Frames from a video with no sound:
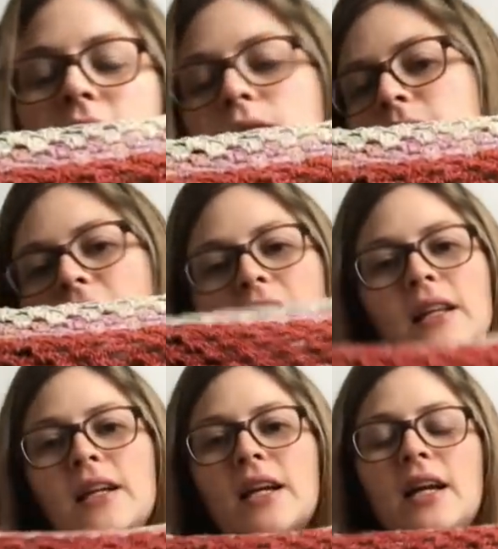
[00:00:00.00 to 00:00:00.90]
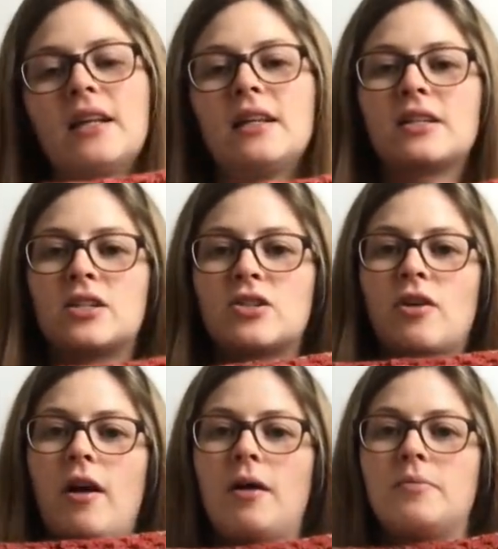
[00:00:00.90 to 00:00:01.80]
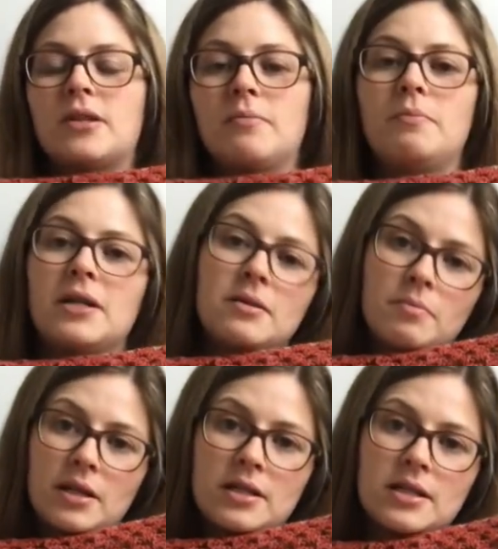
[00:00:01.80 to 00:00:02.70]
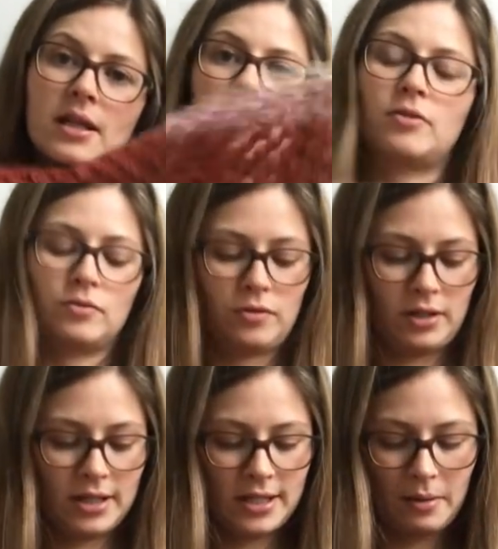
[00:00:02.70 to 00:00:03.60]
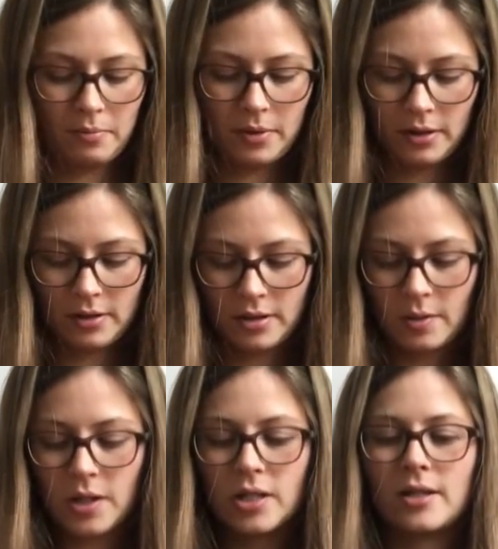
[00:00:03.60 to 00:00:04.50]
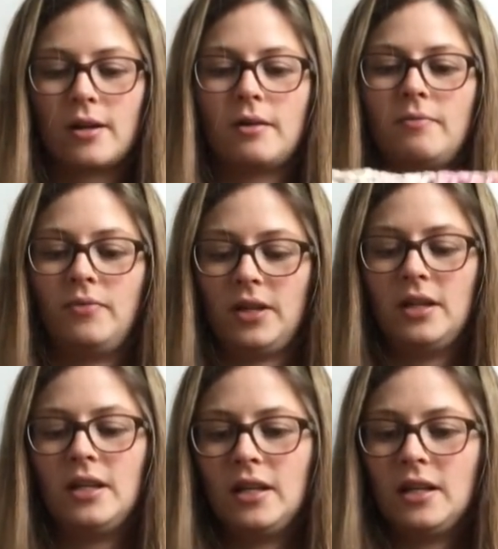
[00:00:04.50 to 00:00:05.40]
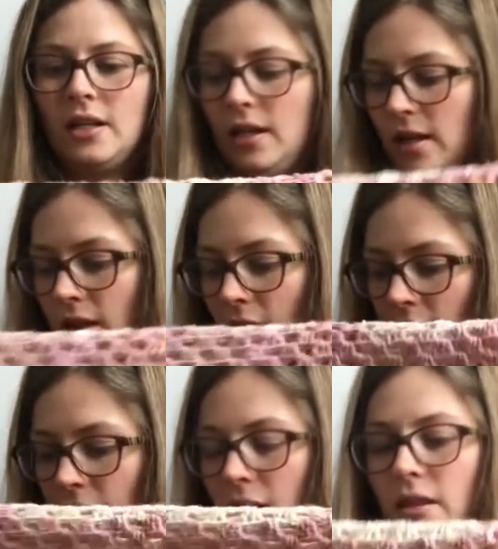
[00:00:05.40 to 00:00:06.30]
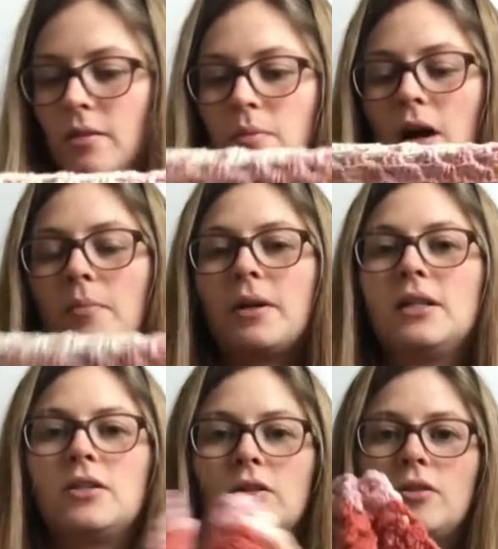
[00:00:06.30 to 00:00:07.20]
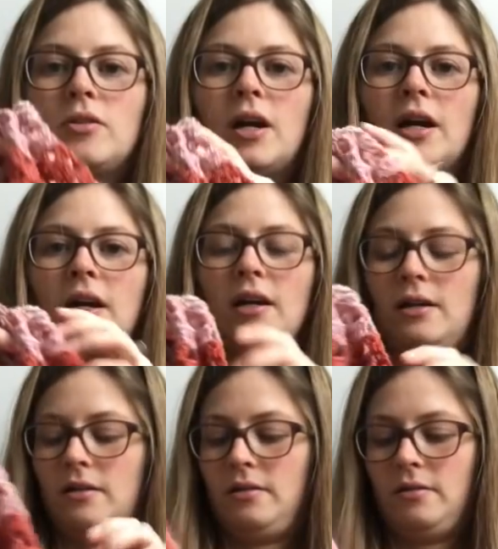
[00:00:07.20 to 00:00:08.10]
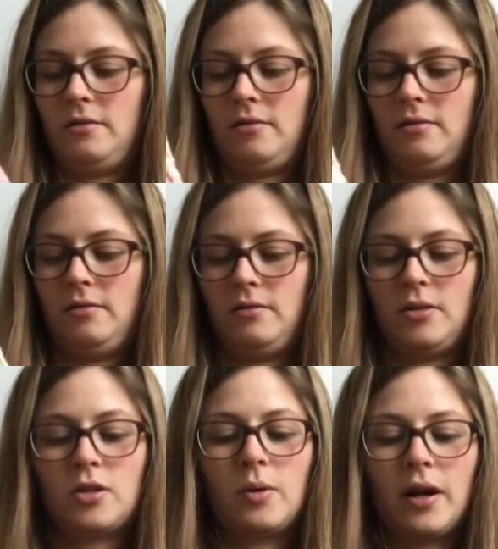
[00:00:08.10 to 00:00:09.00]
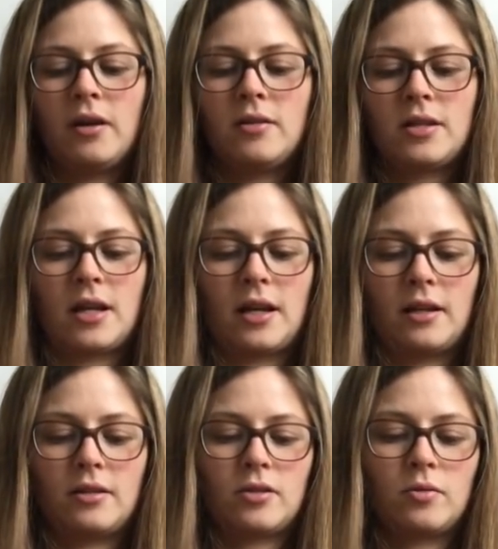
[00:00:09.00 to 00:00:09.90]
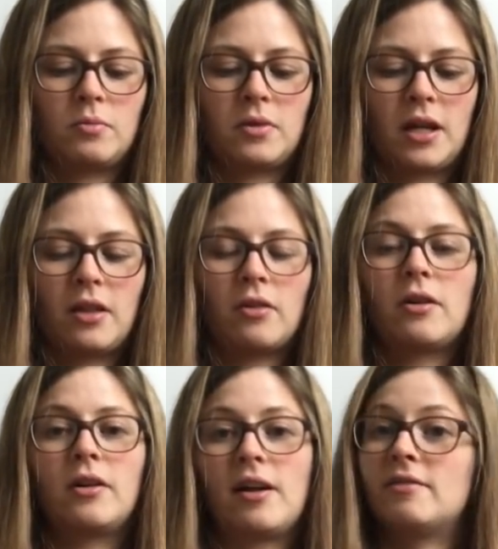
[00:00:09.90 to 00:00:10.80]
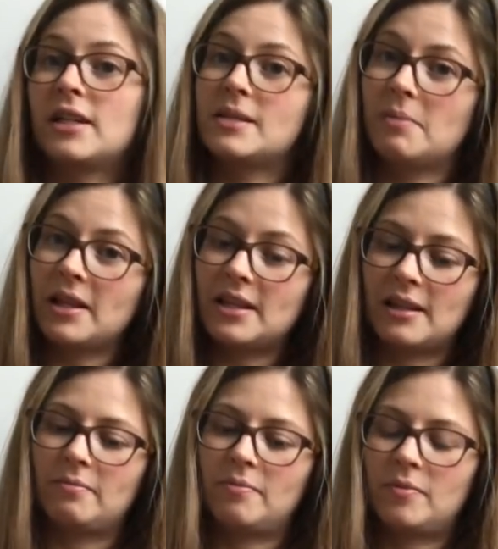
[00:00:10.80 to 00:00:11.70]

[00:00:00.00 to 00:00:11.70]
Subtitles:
So yeah, like I had like scraps and bits and pieces left over in samples. So I just thought I'll knit them up into squares and sew them together, and I'll have a nice blanket.